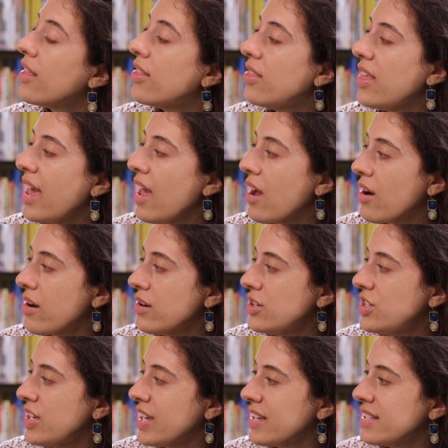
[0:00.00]
There
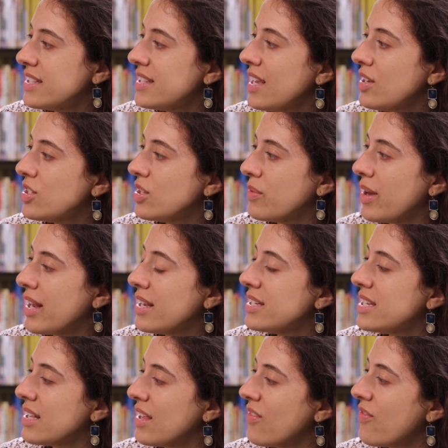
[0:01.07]
she could sing to it
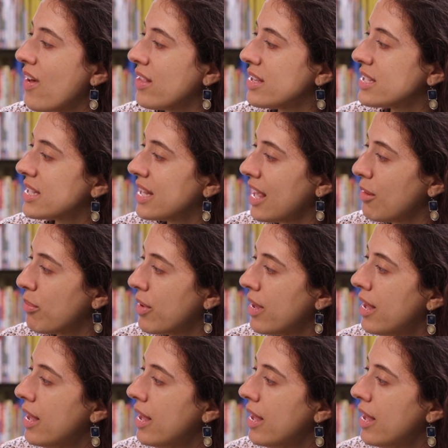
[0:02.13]
until it fell asleep.